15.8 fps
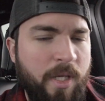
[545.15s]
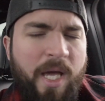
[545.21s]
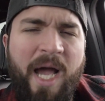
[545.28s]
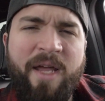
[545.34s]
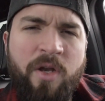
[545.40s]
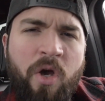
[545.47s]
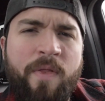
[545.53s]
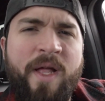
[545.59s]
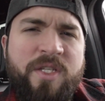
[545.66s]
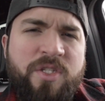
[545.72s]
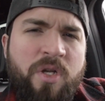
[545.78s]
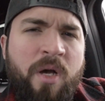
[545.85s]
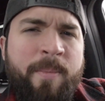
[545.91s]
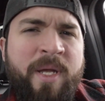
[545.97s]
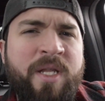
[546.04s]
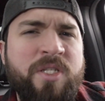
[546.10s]
I know that's
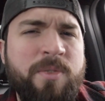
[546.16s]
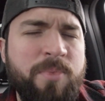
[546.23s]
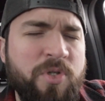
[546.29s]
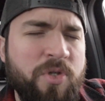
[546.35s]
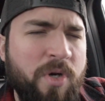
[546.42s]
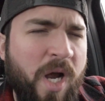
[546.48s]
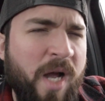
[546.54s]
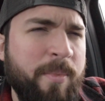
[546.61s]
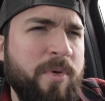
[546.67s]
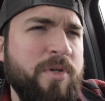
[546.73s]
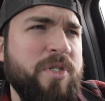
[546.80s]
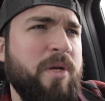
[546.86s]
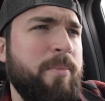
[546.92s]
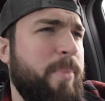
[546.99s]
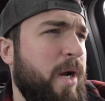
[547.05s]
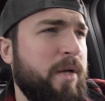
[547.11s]
not many
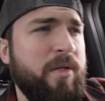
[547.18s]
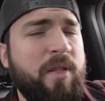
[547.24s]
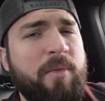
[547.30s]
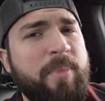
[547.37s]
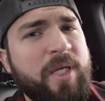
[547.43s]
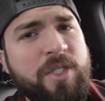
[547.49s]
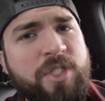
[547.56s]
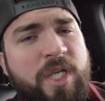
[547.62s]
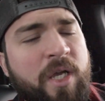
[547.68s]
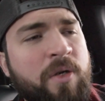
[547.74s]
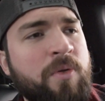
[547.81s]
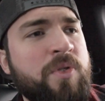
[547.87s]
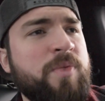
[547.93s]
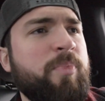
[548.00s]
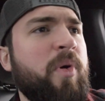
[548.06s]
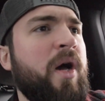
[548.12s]
subscribers compared to the big
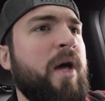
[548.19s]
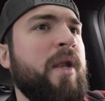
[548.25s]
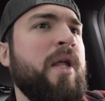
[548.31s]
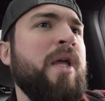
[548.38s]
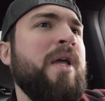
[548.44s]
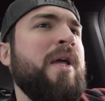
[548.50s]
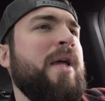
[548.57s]
channels, but